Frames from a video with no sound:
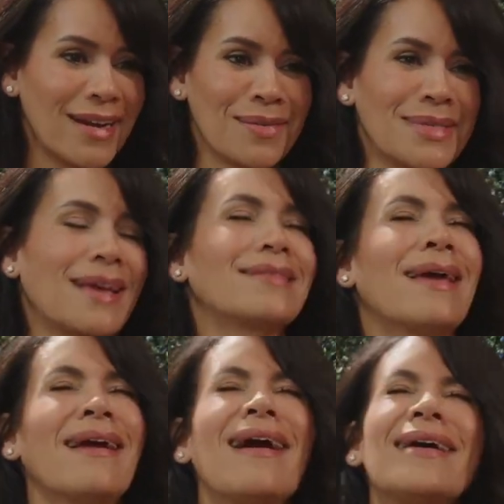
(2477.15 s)
And I was like,
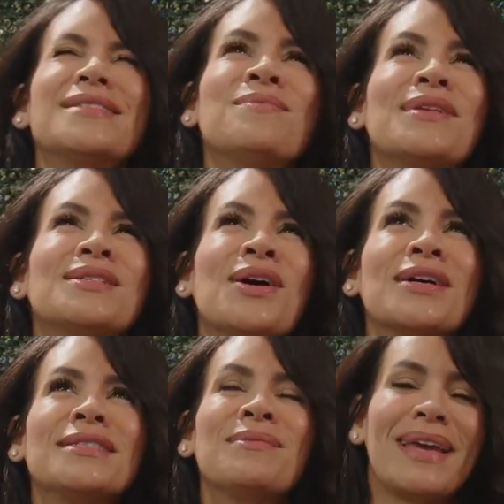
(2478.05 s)
thank God somebody's
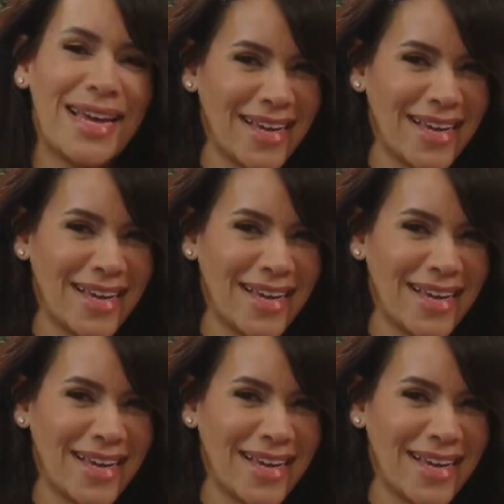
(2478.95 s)
talking to me.